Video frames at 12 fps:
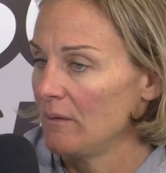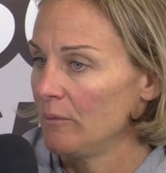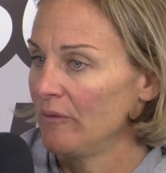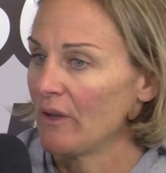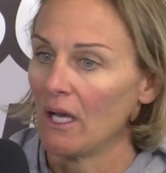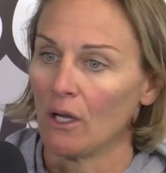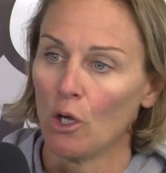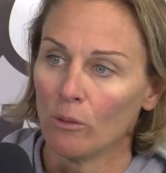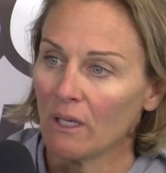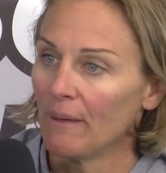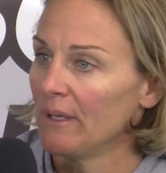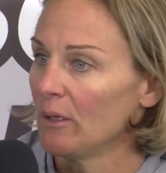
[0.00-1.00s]
we've got
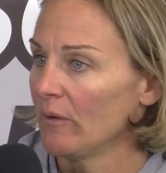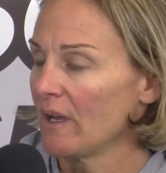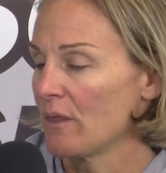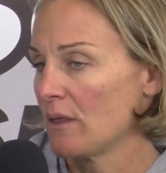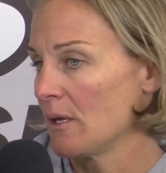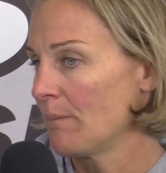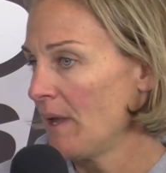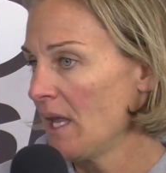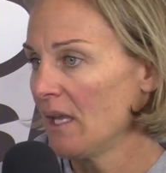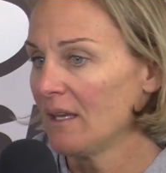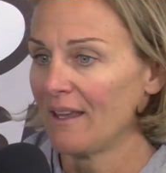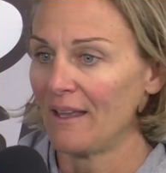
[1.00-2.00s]
homecoming, we got Think
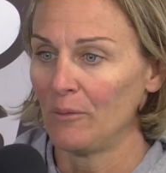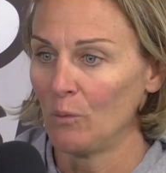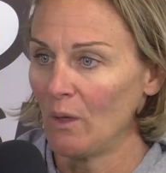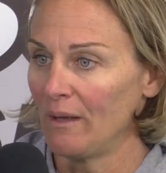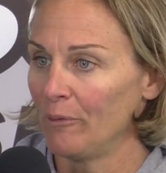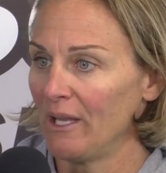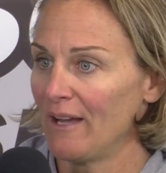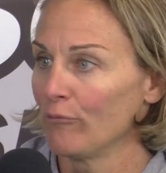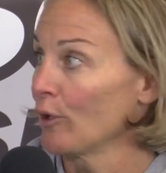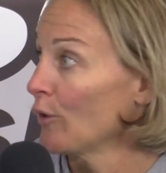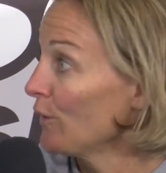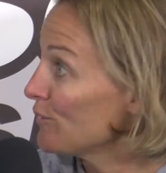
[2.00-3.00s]
Pink, and and we have
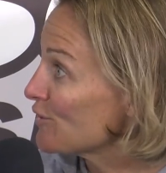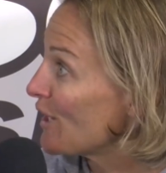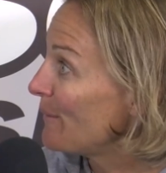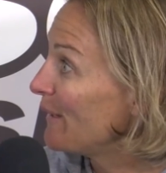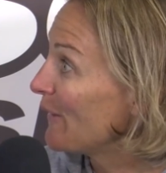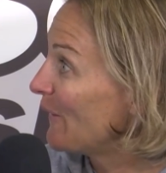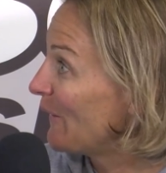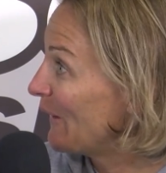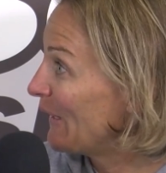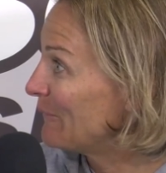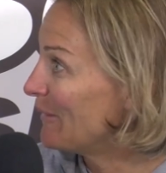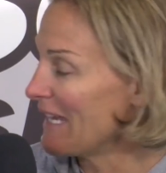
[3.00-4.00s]
recruits coming
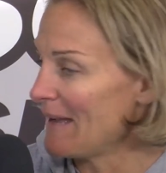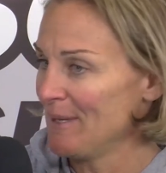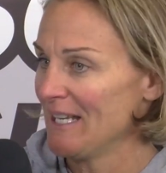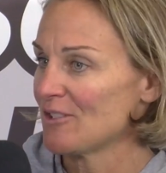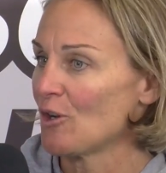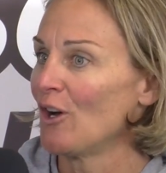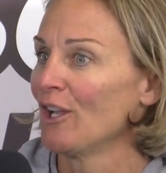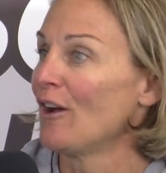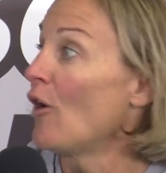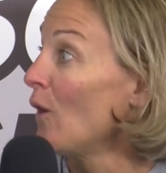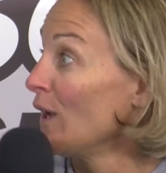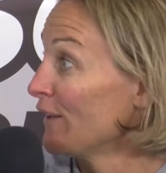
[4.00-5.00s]
on, and we I mean it's all
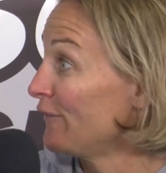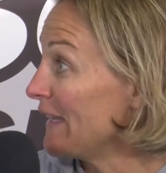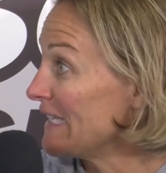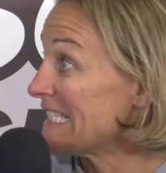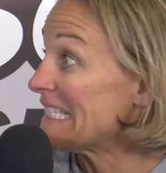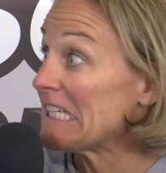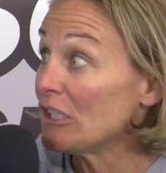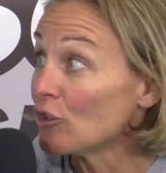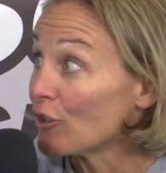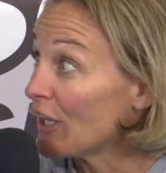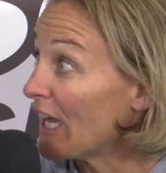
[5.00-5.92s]
all of it. Senior yeah.